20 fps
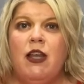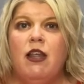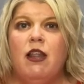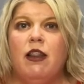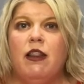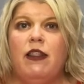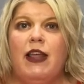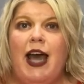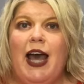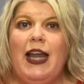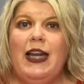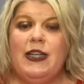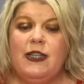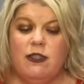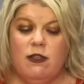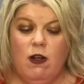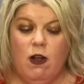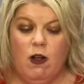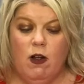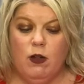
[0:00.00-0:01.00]
That is
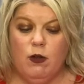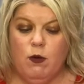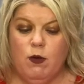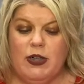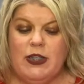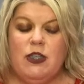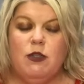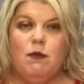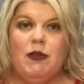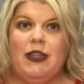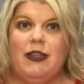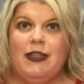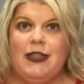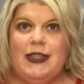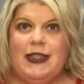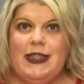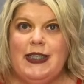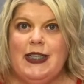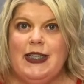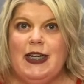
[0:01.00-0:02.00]
all going to be
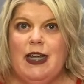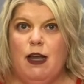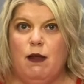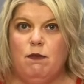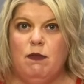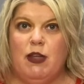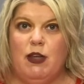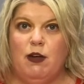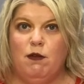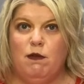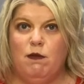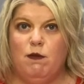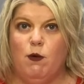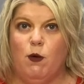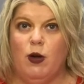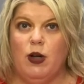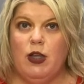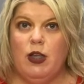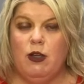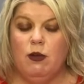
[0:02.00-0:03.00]
listed up there
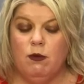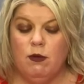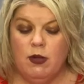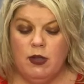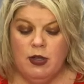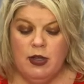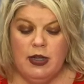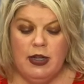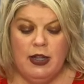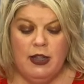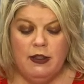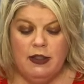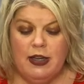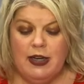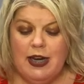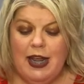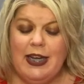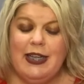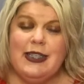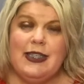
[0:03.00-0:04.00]
for you. The
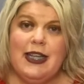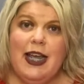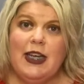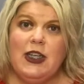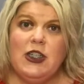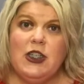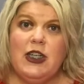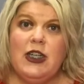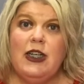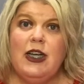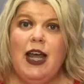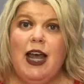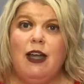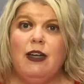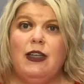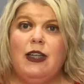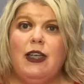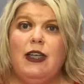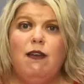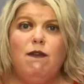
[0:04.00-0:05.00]
next section,
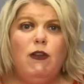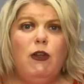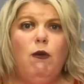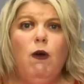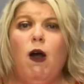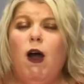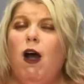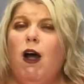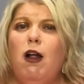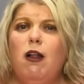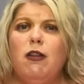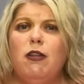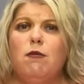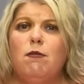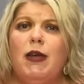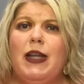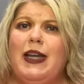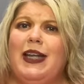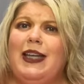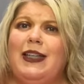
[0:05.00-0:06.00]
I'd give you all the
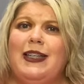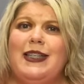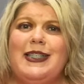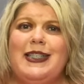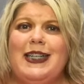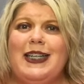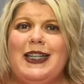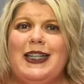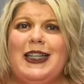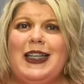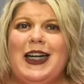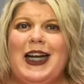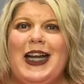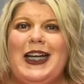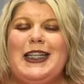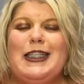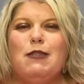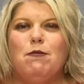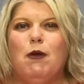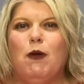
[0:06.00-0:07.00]
money listed in the
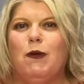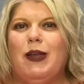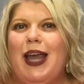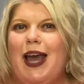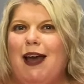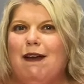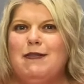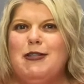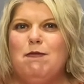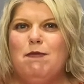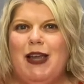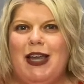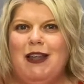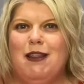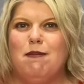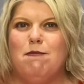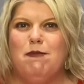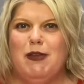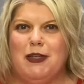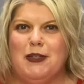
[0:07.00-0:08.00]
credits, but we have to pay
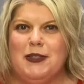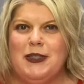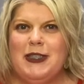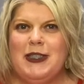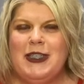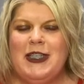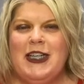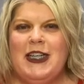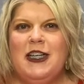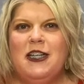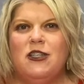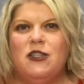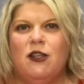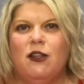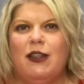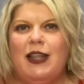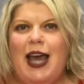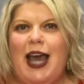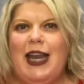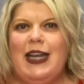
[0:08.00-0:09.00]
the bills. So
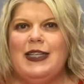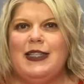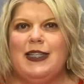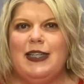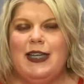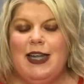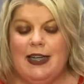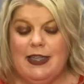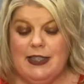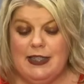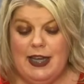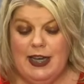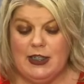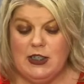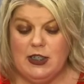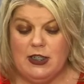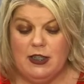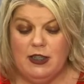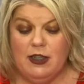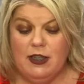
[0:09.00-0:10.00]
that is the next
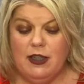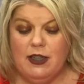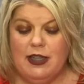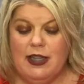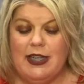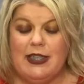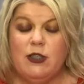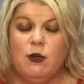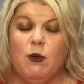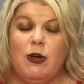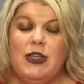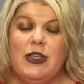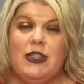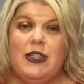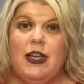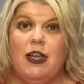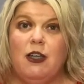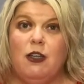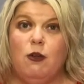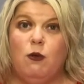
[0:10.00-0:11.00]
section. It's going to
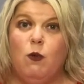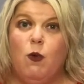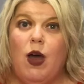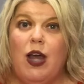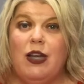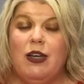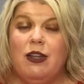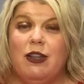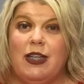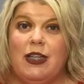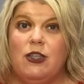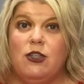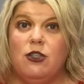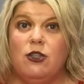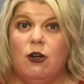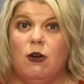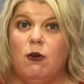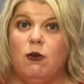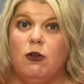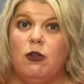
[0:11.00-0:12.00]
tell you what the
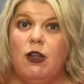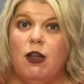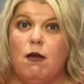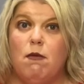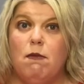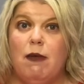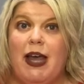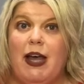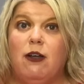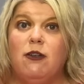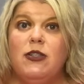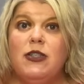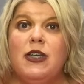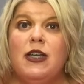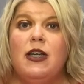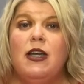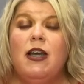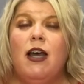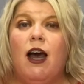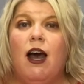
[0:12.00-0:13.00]
total amount
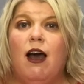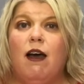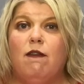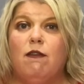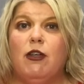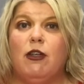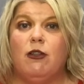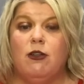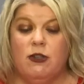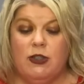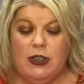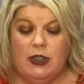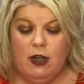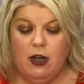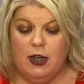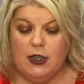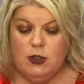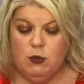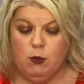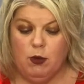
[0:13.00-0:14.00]
of the closing
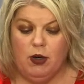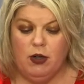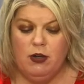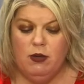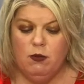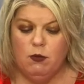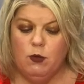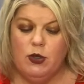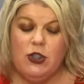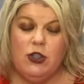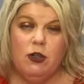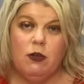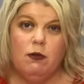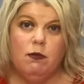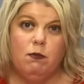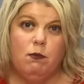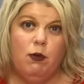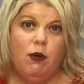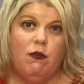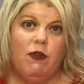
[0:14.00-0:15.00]
costs were, which are
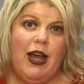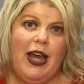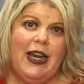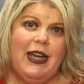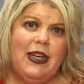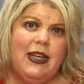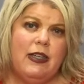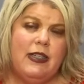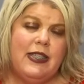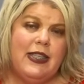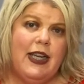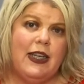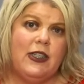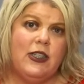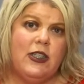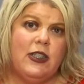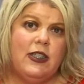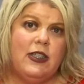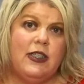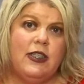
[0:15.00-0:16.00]
provided in
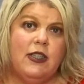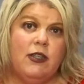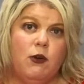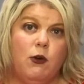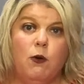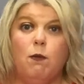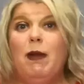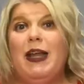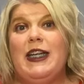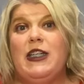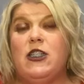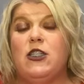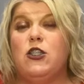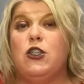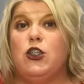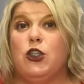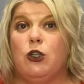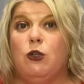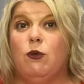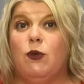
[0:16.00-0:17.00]
sections or pages
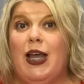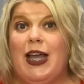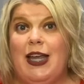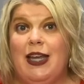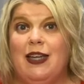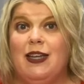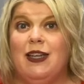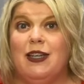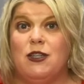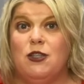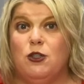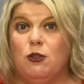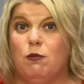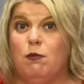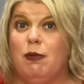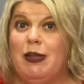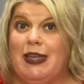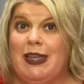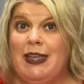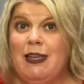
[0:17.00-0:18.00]
2A and
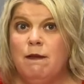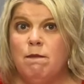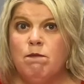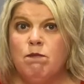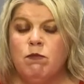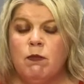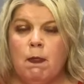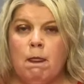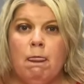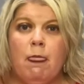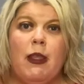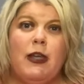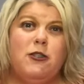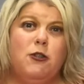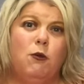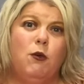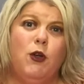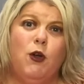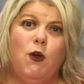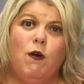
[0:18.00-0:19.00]
2B.
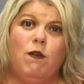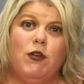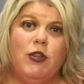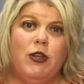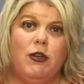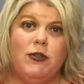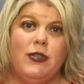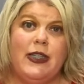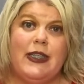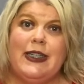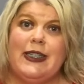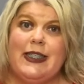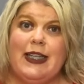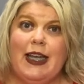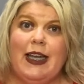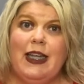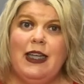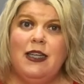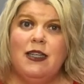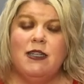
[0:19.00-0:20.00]
So we'll go over those in a
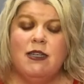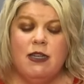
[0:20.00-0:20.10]
second.